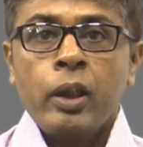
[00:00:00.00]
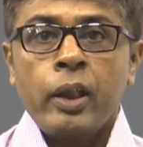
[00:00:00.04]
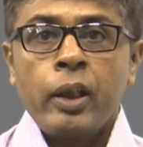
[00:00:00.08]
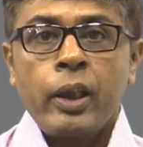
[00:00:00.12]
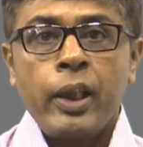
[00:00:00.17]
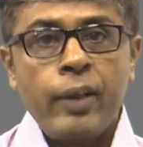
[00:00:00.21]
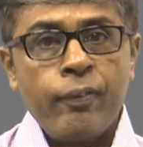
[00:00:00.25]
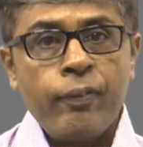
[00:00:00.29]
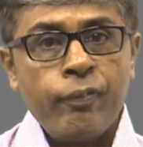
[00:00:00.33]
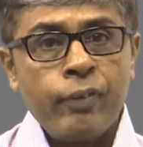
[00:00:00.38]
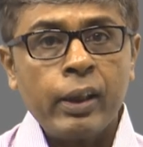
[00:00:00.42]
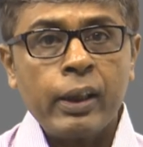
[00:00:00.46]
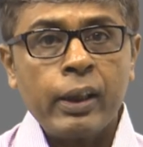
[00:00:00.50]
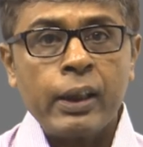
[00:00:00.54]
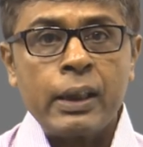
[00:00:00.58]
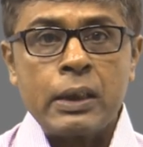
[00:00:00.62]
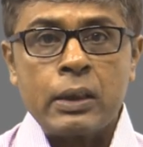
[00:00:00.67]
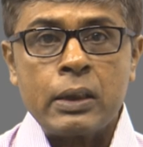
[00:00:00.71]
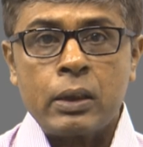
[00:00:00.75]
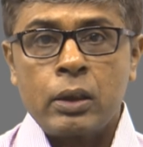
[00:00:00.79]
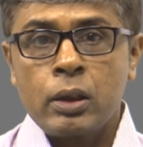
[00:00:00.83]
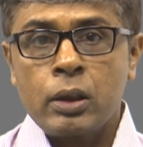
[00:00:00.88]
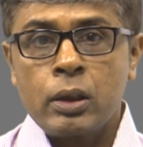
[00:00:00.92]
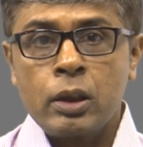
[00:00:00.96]
Having
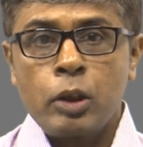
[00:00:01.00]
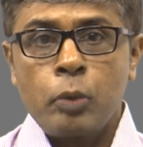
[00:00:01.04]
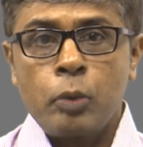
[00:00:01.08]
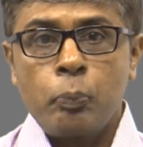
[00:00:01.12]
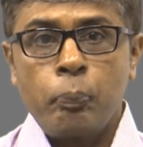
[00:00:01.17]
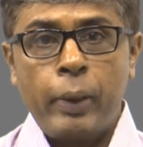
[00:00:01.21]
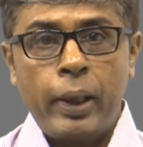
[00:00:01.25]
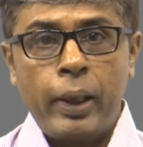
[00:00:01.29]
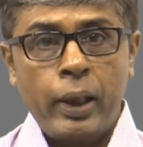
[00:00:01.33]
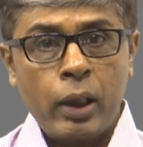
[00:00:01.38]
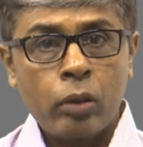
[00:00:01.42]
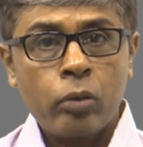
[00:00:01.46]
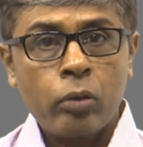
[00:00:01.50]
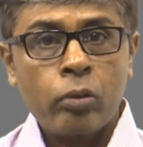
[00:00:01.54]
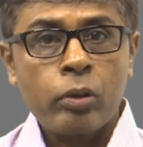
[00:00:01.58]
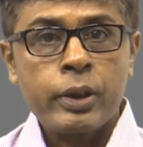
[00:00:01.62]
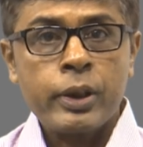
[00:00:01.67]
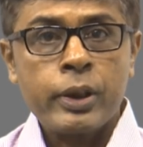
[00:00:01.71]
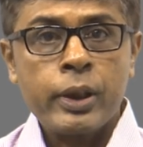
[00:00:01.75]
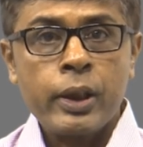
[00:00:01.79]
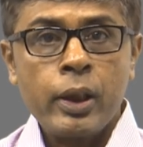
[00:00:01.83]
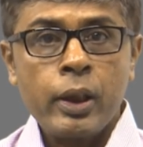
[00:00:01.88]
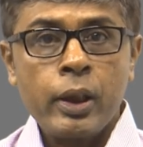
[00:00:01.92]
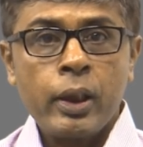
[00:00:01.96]
discussed
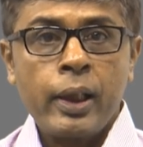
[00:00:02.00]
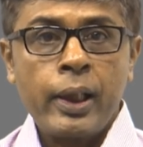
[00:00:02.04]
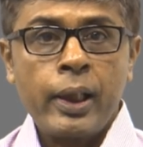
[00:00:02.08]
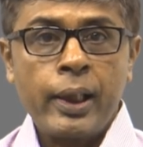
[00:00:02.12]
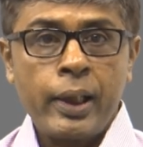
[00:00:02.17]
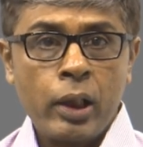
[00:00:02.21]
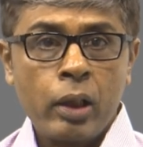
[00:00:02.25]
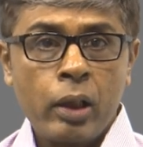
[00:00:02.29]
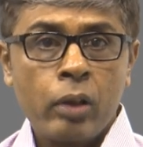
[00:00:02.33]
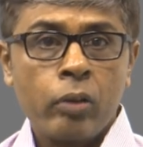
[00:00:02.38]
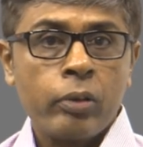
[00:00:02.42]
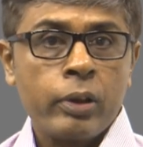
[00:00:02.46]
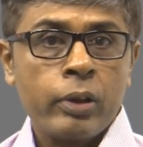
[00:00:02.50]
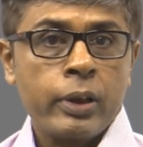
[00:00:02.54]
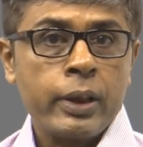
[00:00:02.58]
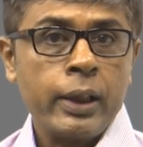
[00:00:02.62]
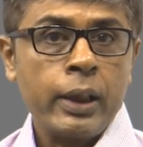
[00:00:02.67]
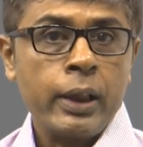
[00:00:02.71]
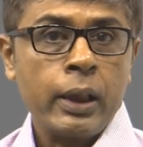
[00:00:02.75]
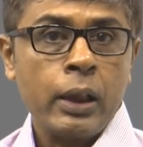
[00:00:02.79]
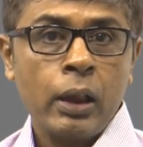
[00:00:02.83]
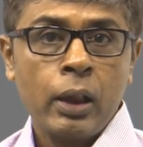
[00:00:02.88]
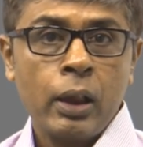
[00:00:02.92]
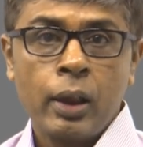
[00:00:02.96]
pedagogy,
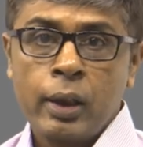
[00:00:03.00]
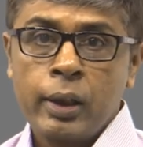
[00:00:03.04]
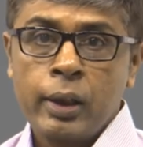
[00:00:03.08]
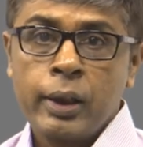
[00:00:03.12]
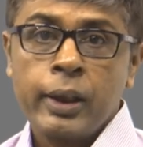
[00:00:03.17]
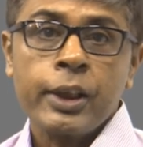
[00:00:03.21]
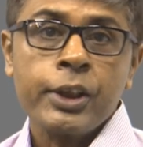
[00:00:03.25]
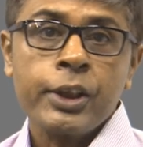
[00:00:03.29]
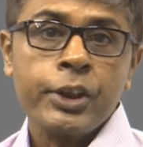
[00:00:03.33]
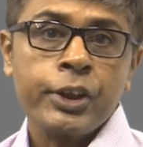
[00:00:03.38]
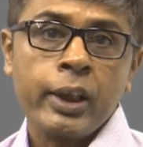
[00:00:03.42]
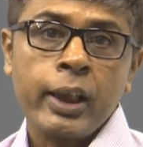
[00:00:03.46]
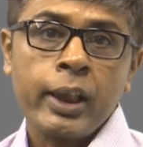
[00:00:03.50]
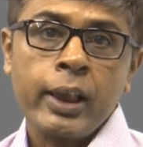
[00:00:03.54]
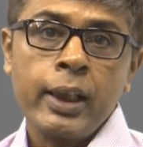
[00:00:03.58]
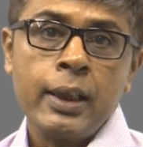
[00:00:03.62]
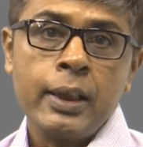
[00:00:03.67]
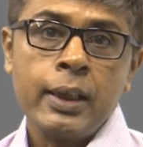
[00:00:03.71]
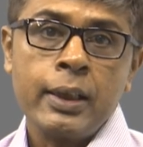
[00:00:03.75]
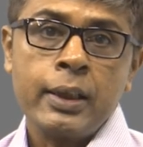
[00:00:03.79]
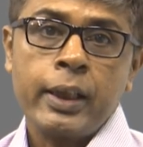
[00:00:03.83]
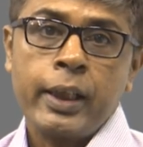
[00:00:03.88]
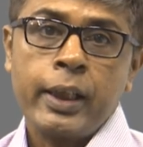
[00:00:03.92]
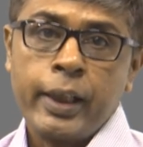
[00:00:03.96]
andragogy, learning
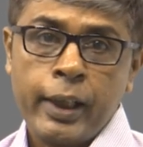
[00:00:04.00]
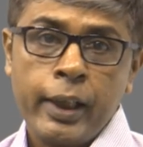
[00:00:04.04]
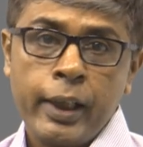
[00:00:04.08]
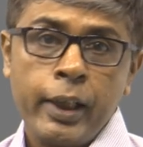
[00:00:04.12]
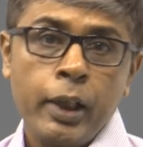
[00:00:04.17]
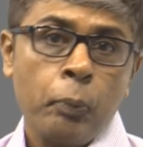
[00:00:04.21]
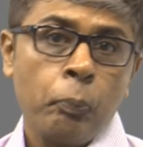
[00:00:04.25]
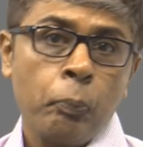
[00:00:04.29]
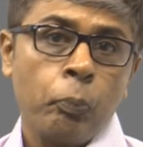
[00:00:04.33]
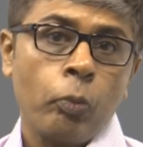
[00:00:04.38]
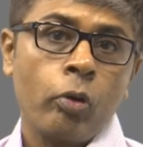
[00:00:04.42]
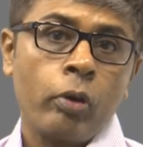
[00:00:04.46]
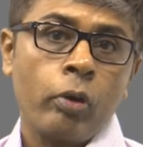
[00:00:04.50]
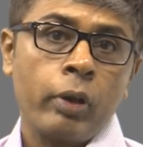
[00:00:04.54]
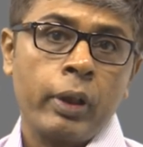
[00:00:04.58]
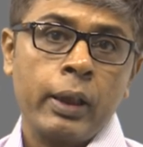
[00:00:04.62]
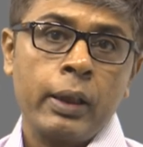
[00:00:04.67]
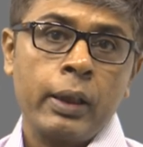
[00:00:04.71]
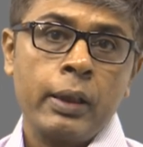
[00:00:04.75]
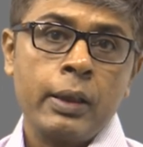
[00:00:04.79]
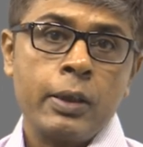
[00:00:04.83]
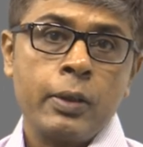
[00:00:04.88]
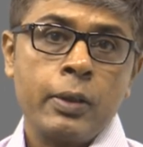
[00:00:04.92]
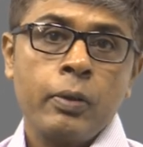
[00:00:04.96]
styles and
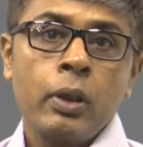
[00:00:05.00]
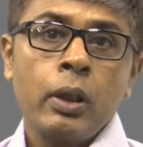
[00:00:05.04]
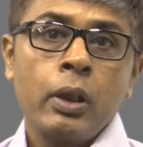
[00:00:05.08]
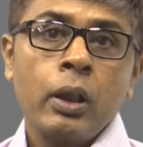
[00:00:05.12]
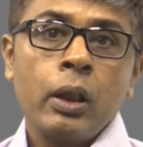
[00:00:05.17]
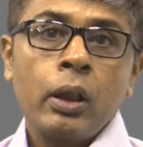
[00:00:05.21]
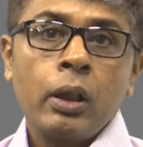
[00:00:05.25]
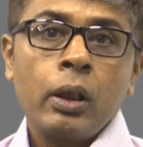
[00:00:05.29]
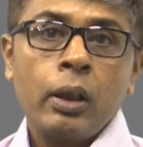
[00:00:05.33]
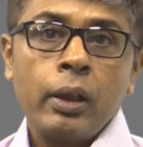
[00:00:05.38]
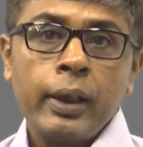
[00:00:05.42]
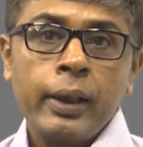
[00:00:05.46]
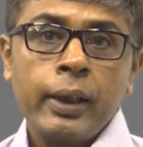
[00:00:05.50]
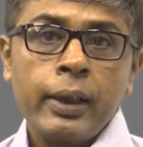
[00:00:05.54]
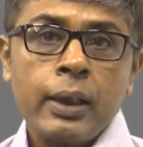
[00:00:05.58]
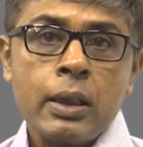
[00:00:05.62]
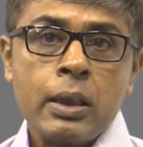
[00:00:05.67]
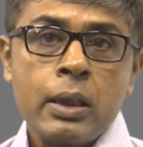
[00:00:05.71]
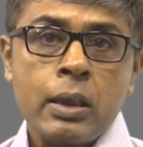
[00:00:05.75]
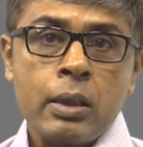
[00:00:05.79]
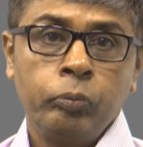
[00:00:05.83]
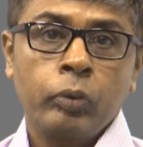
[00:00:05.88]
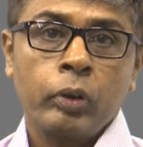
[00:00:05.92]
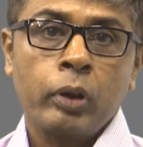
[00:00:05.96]
importance, let
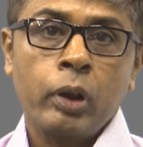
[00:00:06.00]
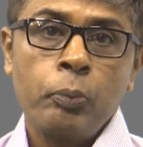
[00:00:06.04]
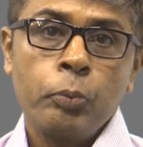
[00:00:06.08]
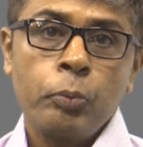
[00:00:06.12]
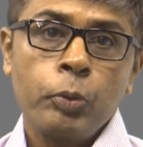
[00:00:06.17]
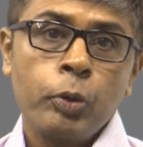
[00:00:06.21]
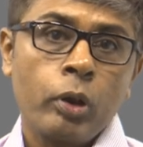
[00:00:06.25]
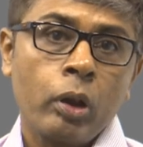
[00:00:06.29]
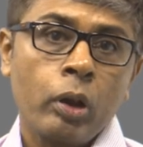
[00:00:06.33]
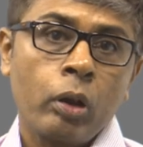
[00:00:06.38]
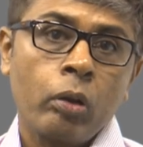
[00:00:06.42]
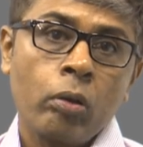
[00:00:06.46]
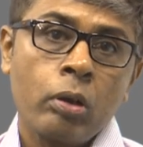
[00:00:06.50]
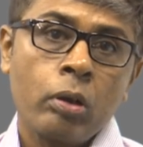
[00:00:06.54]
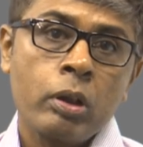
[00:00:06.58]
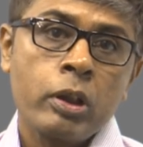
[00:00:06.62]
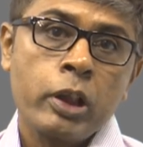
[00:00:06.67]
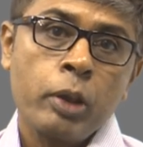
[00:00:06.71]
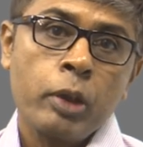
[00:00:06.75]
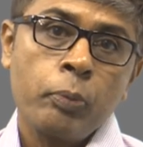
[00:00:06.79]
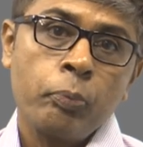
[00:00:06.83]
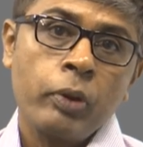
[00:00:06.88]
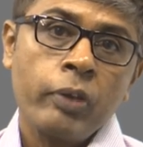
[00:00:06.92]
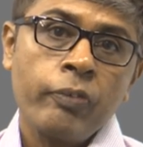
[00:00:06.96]
us come to the
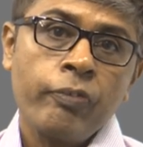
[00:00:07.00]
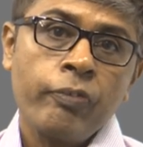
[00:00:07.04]
concept of